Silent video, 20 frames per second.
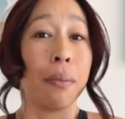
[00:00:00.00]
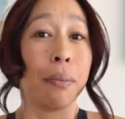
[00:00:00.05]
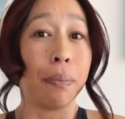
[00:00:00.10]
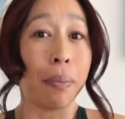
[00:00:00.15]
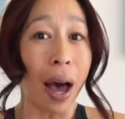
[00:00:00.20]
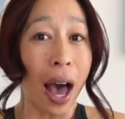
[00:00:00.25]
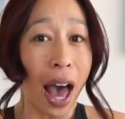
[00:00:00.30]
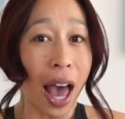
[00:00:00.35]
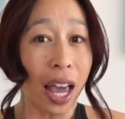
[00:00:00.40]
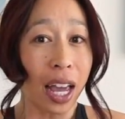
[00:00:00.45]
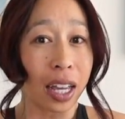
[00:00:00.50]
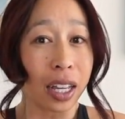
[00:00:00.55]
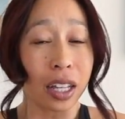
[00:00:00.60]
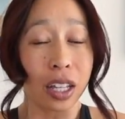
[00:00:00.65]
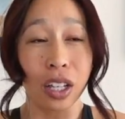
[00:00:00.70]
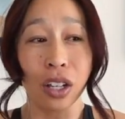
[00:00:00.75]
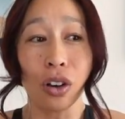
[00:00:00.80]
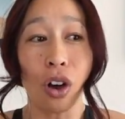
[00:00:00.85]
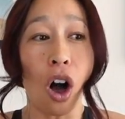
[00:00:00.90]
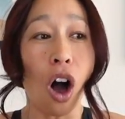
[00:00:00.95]
But
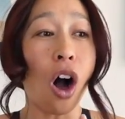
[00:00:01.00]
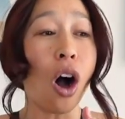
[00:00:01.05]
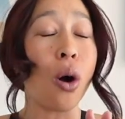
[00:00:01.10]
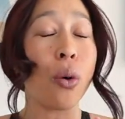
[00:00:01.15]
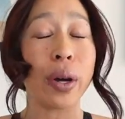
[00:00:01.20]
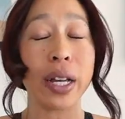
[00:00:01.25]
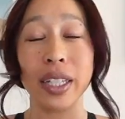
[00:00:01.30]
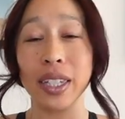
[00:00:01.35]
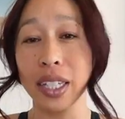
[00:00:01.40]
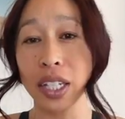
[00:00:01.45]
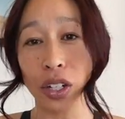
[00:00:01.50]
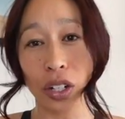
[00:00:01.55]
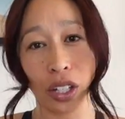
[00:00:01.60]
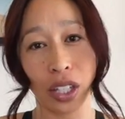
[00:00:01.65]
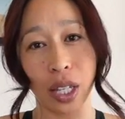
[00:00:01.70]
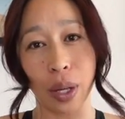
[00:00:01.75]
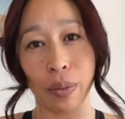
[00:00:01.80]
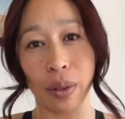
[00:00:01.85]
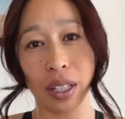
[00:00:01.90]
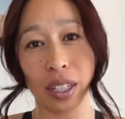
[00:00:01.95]
you'll always hear
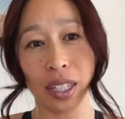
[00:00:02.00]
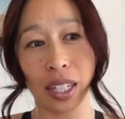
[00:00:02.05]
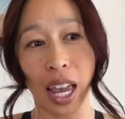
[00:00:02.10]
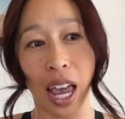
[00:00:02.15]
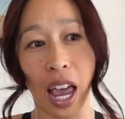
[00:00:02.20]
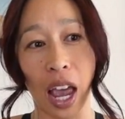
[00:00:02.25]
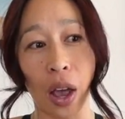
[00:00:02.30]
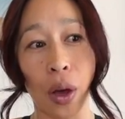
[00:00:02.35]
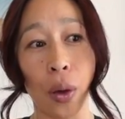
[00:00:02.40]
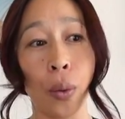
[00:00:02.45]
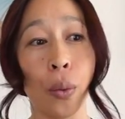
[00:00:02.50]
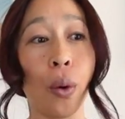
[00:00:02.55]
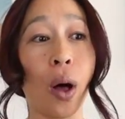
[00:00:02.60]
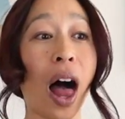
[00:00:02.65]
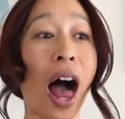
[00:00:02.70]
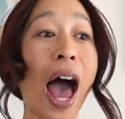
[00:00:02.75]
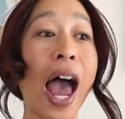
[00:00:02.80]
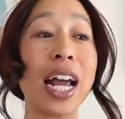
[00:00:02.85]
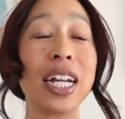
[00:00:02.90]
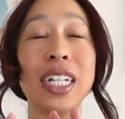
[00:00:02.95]
someone say, well,
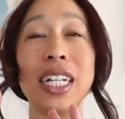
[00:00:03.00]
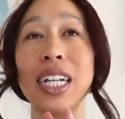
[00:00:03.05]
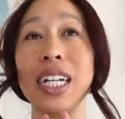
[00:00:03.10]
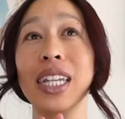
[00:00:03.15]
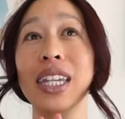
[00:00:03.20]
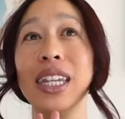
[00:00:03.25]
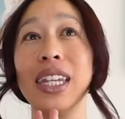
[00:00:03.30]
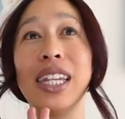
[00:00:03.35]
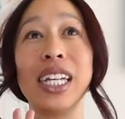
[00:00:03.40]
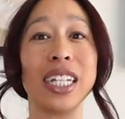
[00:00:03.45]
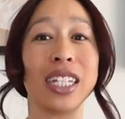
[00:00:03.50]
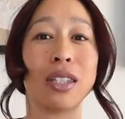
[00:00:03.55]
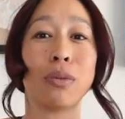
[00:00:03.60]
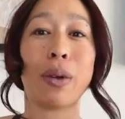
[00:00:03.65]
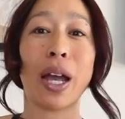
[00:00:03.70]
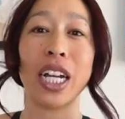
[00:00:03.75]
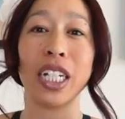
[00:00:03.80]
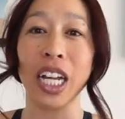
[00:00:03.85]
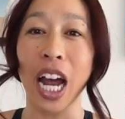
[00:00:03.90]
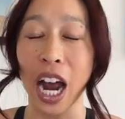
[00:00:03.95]
I did this
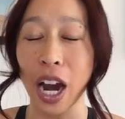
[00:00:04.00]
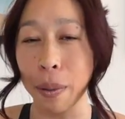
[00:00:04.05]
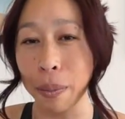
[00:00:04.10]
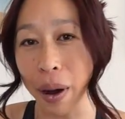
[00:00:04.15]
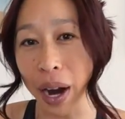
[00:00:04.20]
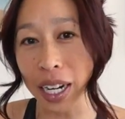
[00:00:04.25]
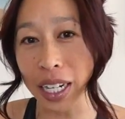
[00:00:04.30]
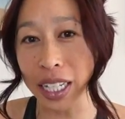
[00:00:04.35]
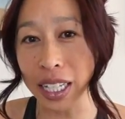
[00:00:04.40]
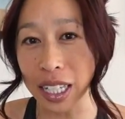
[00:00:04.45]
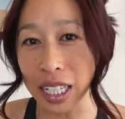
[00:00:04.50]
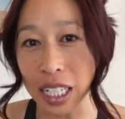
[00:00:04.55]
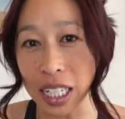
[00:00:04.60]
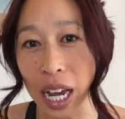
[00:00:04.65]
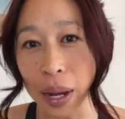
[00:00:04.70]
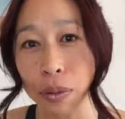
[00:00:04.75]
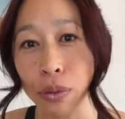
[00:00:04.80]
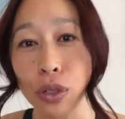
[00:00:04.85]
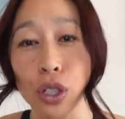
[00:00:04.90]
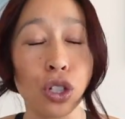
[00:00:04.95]
my entire pregnancy and
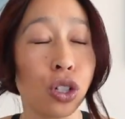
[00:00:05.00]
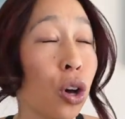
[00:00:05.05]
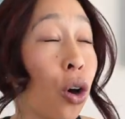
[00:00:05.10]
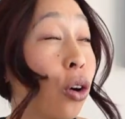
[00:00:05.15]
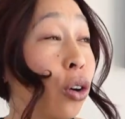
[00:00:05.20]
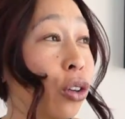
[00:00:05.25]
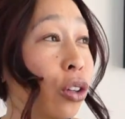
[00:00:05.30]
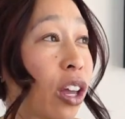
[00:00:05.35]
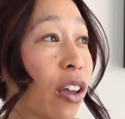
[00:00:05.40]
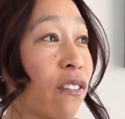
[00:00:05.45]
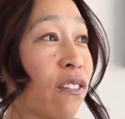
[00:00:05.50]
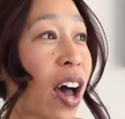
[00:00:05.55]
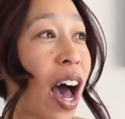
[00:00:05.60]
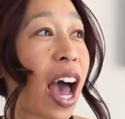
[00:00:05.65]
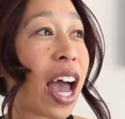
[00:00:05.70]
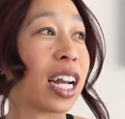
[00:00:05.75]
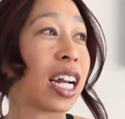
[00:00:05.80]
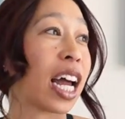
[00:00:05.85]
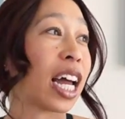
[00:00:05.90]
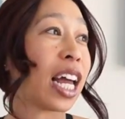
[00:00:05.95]
I was totally
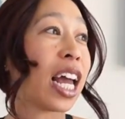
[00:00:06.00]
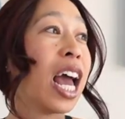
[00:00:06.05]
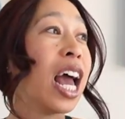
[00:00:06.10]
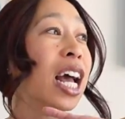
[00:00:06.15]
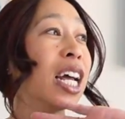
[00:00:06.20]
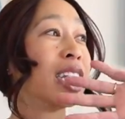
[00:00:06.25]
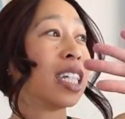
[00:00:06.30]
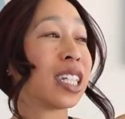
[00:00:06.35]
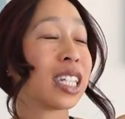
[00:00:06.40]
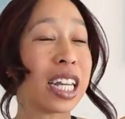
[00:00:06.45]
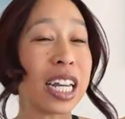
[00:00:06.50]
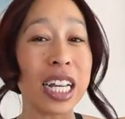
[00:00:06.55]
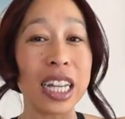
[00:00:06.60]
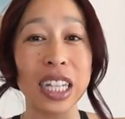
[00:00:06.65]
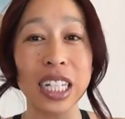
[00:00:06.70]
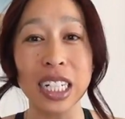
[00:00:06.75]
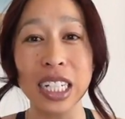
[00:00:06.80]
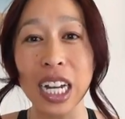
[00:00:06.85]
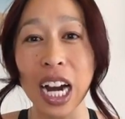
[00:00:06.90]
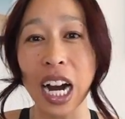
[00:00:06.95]
fine. I skied
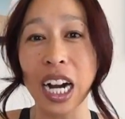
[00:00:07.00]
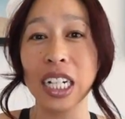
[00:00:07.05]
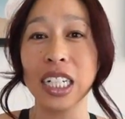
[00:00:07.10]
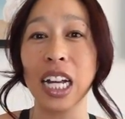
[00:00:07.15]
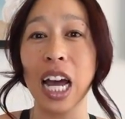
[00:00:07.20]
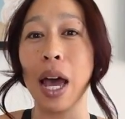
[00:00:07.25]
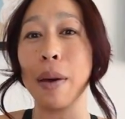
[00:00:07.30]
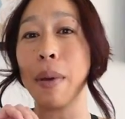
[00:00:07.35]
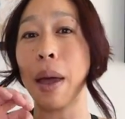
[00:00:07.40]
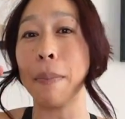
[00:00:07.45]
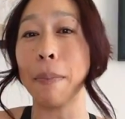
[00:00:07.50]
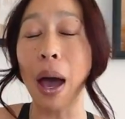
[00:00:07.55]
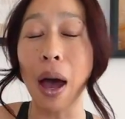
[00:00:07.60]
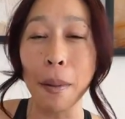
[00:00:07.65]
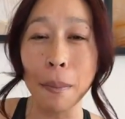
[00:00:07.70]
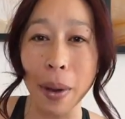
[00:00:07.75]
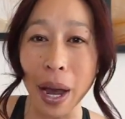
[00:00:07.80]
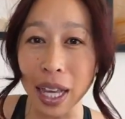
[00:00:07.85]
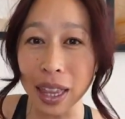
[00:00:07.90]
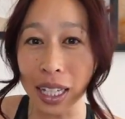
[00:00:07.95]
the entire time, I
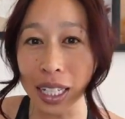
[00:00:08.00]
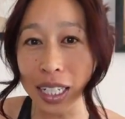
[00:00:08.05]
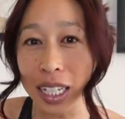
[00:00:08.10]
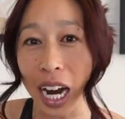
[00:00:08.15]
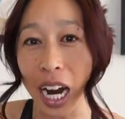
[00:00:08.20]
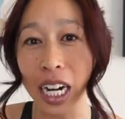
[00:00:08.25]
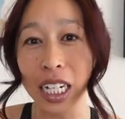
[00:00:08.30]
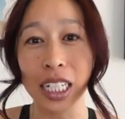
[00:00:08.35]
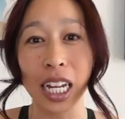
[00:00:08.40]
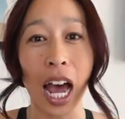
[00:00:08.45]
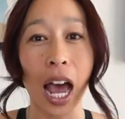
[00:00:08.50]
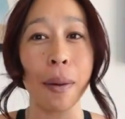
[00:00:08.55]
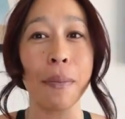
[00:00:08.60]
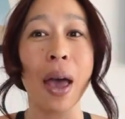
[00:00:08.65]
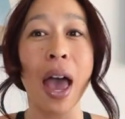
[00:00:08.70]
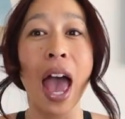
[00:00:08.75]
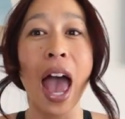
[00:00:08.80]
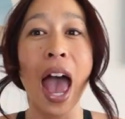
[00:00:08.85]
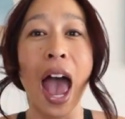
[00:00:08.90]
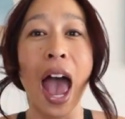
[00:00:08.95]
mountain biked the entire time,
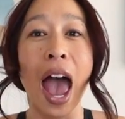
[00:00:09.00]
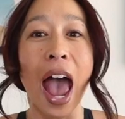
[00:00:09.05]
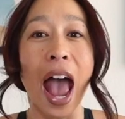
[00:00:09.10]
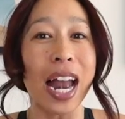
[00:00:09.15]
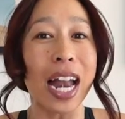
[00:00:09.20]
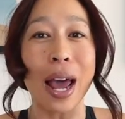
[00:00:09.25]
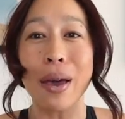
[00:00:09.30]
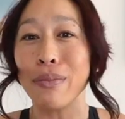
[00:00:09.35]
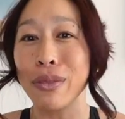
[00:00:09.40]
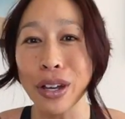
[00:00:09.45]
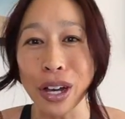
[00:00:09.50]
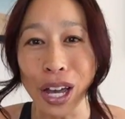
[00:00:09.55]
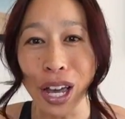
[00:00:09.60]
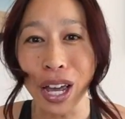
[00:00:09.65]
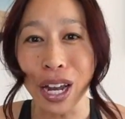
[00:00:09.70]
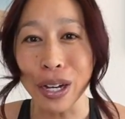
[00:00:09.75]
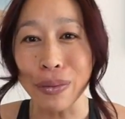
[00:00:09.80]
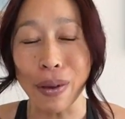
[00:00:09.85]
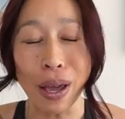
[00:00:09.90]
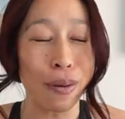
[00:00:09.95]
and I'm
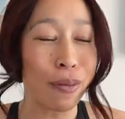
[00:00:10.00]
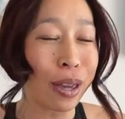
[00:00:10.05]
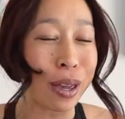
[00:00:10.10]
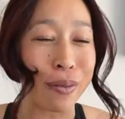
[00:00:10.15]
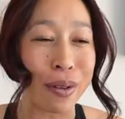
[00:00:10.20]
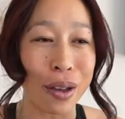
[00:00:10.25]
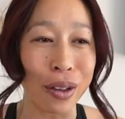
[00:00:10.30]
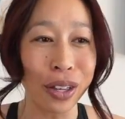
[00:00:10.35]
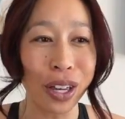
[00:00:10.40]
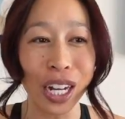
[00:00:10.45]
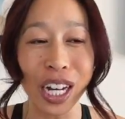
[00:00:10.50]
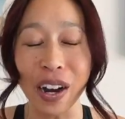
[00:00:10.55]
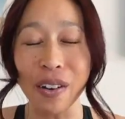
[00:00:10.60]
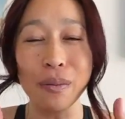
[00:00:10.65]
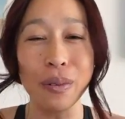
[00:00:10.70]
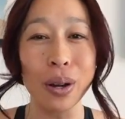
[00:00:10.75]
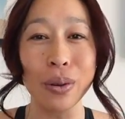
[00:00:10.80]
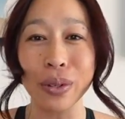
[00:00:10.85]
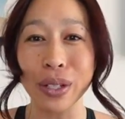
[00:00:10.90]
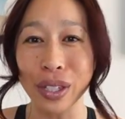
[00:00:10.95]
good. Baby came out good,
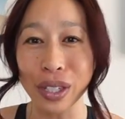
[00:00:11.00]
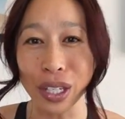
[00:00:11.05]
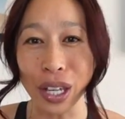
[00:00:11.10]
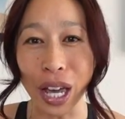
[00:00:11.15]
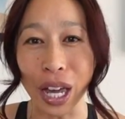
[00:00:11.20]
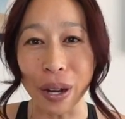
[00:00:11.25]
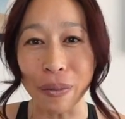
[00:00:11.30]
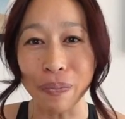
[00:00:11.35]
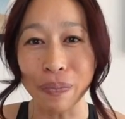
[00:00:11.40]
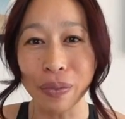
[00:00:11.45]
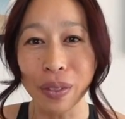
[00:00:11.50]
everybody was good.